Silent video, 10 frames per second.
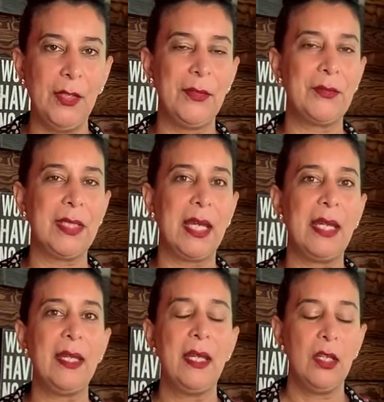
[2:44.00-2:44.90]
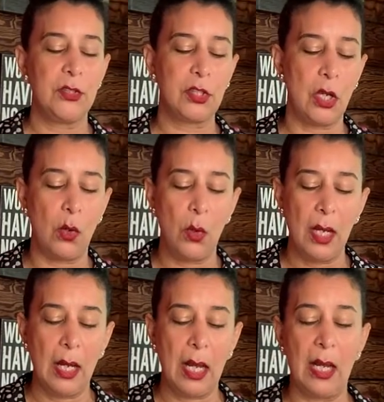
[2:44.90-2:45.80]
Okay, so
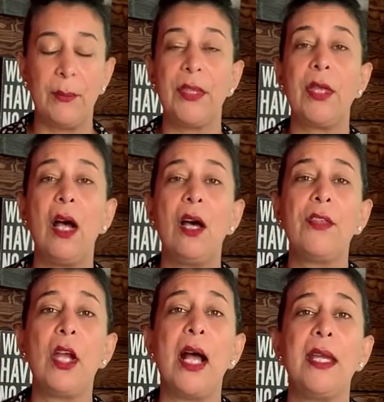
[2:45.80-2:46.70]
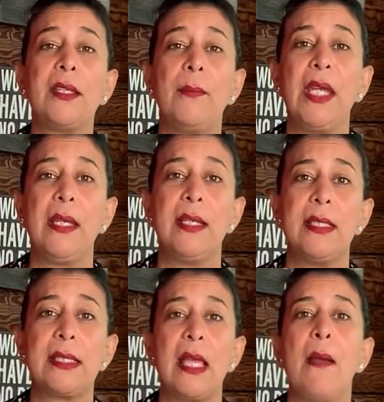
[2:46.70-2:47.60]
the other item
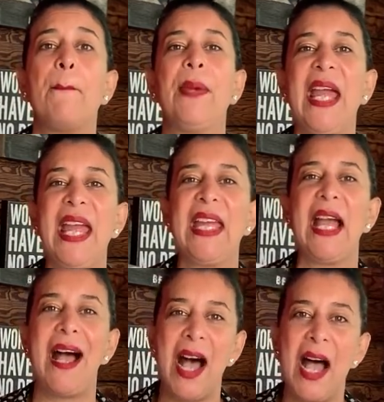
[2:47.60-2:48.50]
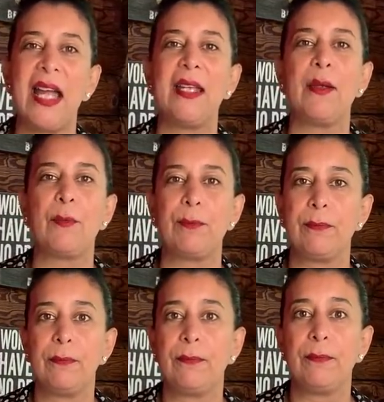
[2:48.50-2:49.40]
is pay high
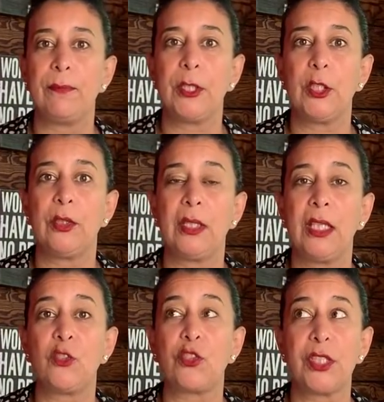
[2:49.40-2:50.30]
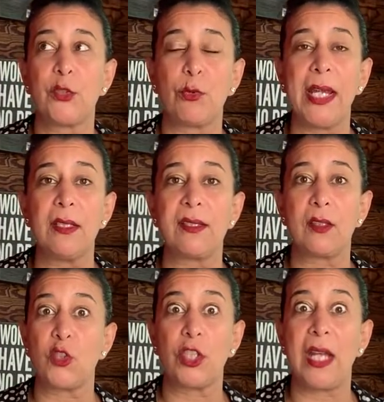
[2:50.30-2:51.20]
interest rates.
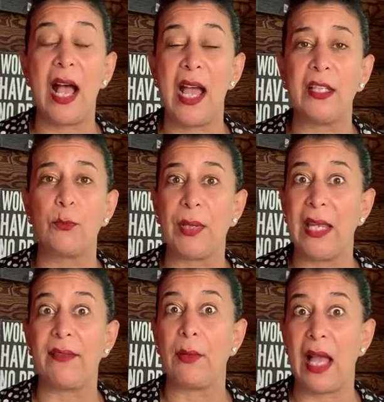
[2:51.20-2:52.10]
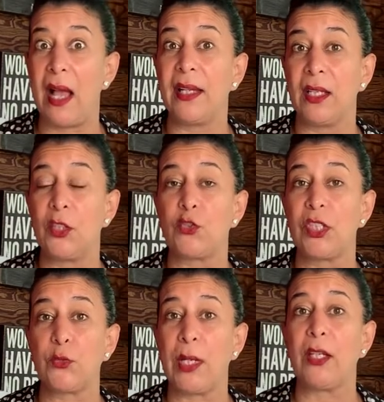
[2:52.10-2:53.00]
Should I pay high
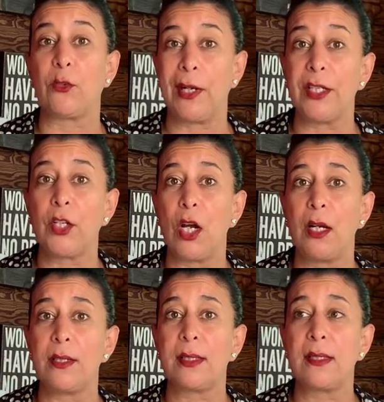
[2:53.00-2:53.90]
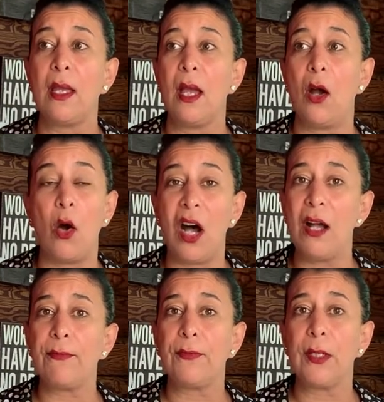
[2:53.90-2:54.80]
interest rate credit cards
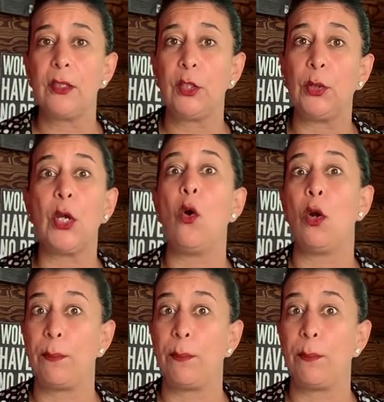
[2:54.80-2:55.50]
off, or